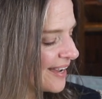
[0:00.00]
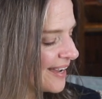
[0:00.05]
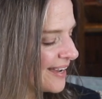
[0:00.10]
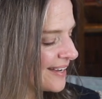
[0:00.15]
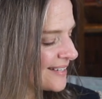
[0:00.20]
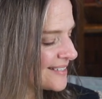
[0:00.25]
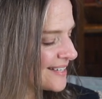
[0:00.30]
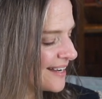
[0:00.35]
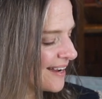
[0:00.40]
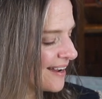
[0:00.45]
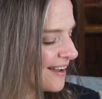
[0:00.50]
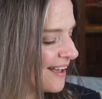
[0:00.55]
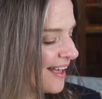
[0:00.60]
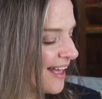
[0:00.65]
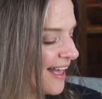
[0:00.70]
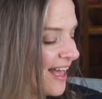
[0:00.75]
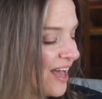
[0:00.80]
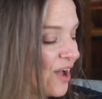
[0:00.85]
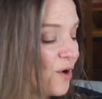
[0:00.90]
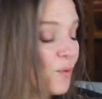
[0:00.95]
And uh,
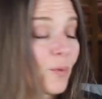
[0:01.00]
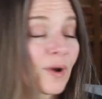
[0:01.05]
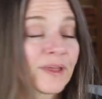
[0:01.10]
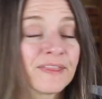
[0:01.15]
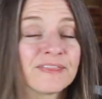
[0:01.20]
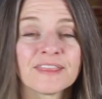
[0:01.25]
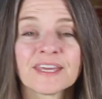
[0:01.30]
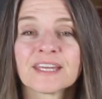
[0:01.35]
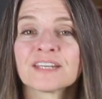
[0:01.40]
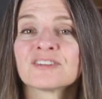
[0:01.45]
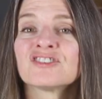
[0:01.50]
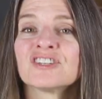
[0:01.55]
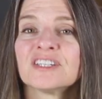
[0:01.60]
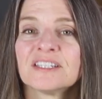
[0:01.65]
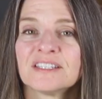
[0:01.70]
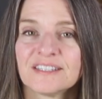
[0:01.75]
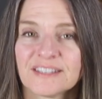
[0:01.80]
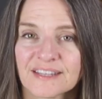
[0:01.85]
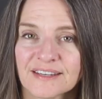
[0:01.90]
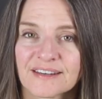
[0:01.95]
one thing
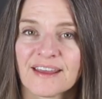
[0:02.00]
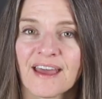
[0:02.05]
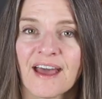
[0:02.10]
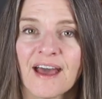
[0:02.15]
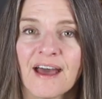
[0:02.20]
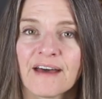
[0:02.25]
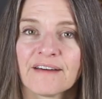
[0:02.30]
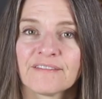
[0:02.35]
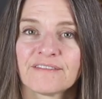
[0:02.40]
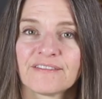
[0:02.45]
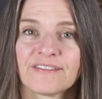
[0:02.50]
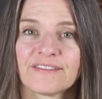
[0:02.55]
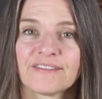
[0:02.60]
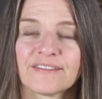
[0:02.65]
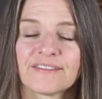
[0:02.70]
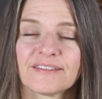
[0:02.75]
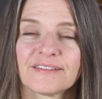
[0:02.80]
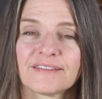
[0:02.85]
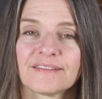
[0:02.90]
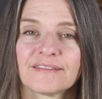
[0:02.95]
she did have
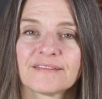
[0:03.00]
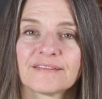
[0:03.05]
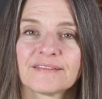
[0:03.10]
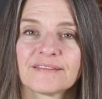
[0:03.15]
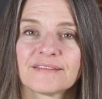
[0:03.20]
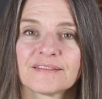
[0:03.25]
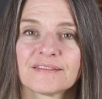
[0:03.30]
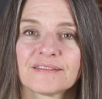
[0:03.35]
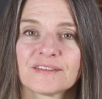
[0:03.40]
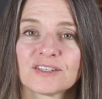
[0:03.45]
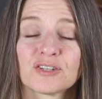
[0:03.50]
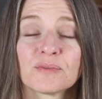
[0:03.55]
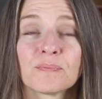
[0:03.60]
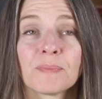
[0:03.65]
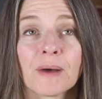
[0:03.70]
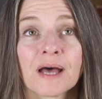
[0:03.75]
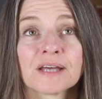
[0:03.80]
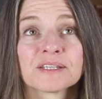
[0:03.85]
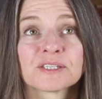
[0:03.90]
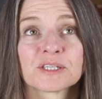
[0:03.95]
to
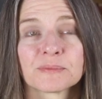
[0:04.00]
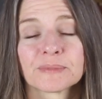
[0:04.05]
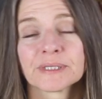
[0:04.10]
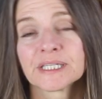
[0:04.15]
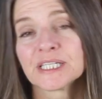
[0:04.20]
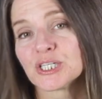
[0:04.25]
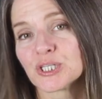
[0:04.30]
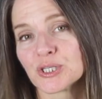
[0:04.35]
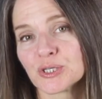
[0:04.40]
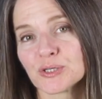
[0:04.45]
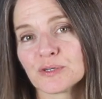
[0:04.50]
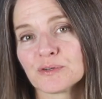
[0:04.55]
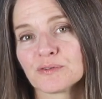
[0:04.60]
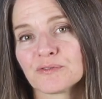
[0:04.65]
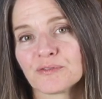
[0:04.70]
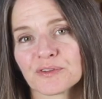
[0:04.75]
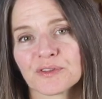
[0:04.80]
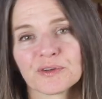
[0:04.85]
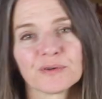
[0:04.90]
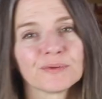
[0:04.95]
possibly do
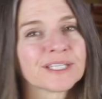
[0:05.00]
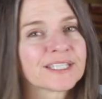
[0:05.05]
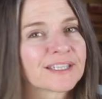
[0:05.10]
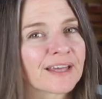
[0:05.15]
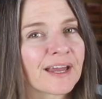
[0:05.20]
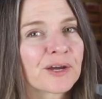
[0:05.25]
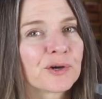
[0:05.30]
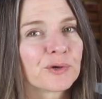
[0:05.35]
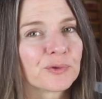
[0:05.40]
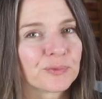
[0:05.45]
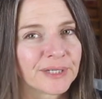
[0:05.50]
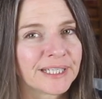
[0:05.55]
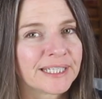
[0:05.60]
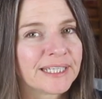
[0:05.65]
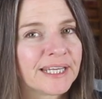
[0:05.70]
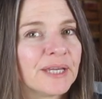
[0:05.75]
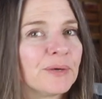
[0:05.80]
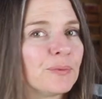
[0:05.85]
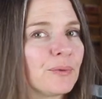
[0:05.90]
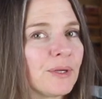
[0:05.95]
for the Recycle,
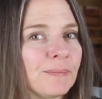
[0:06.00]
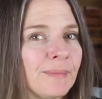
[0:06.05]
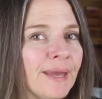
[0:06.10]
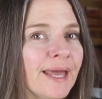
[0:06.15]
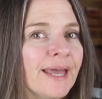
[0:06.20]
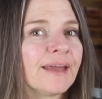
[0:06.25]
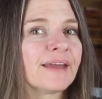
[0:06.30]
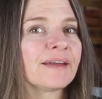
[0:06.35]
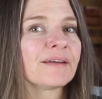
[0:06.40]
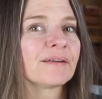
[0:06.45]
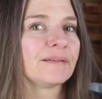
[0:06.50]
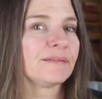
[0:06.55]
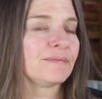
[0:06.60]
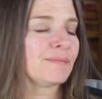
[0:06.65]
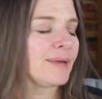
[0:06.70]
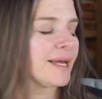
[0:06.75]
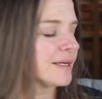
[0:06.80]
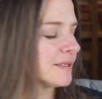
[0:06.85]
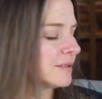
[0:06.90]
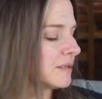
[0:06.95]
Reknit, Remake,
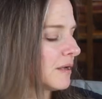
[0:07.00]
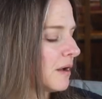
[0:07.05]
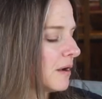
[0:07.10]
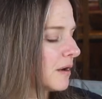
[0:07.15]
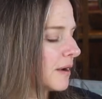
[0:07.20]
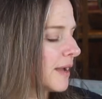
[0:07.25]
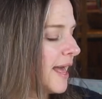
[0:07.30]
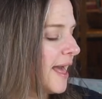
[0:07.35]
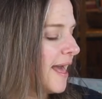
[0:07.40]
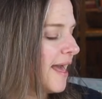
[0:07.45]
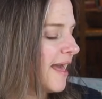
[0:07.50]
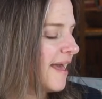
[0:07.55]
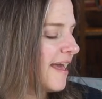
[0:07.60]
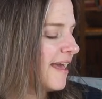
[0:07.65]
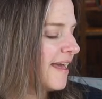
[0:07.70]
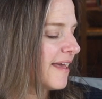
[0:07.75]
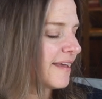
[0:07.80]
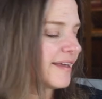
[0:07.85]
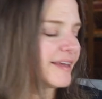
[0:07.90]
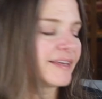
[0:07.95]
Make Along
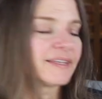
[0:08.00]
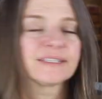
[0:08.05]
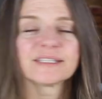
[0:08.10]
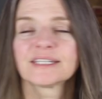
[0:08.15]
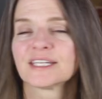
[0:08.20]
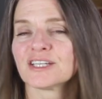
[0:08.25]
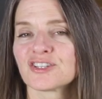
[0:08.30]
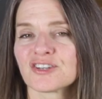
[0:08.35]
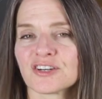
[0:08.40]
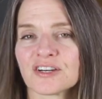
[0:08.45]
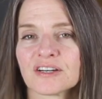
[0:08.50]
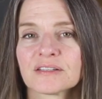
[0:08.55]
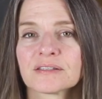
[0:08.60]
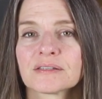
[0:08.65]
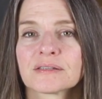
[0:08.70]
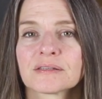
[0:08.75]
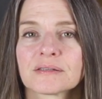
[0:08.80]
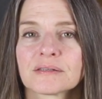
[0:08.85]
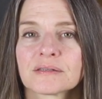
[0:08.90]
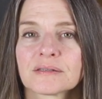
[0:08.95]
is
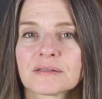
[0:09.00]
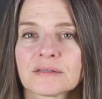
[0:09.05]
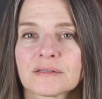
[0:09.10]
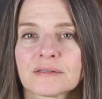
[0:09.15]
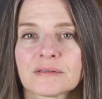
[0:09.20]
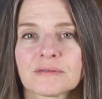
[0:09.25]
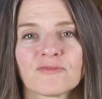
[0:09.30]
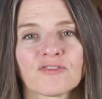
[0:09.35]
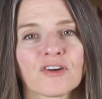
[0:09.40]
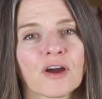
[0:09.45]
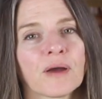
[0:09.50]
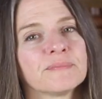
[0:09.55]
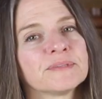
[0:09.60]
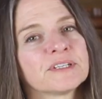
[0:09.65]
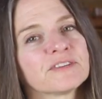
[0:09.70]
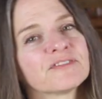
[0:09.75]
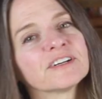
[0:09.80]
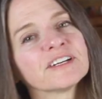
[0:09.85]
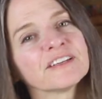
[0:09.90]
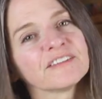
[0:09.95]
t-shirts from
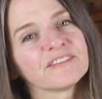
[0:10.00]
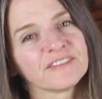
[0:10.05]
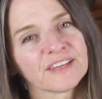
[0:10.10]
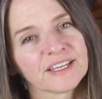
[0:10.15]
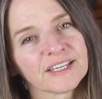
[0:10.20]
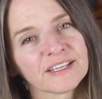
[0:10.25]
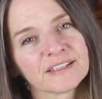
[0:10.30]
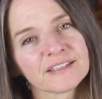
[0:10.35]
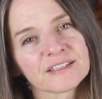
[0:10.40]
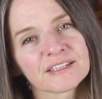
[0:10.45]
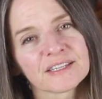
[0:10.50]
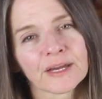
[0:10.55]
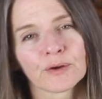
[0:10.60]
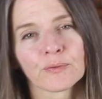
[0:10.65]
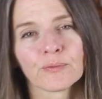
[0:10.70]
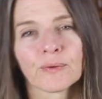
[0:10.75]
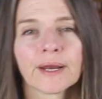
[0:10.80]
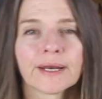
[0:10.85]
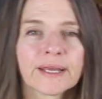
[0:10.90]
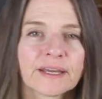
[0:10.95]
different events,
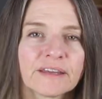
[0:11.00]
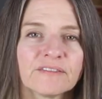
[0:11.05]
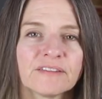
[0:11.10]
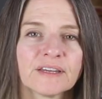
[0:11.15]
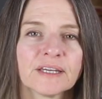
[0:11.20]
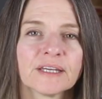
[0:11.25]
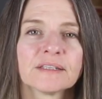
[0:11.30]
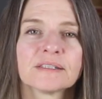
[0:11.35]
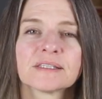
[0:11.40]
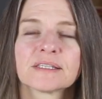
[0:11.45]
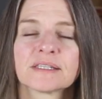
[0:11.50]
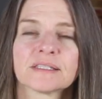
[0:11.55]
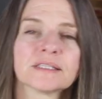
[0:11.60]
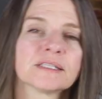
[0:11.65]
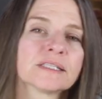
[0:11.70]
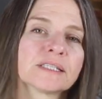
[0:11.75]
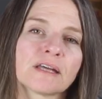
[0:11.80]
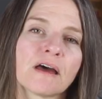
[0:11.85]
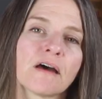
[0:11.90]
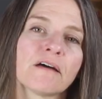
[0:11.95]
like running events
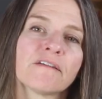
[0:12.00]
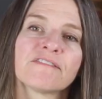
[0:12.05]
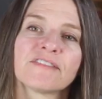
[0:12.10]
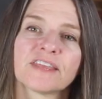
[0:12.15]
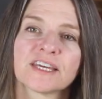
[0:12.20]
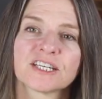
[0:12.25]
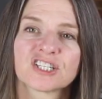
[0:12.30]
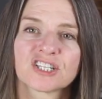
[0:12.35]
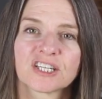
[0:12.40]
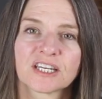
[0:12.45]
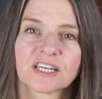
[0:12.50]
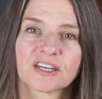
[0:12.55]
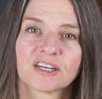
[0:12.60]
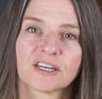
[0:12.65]
and stuff that she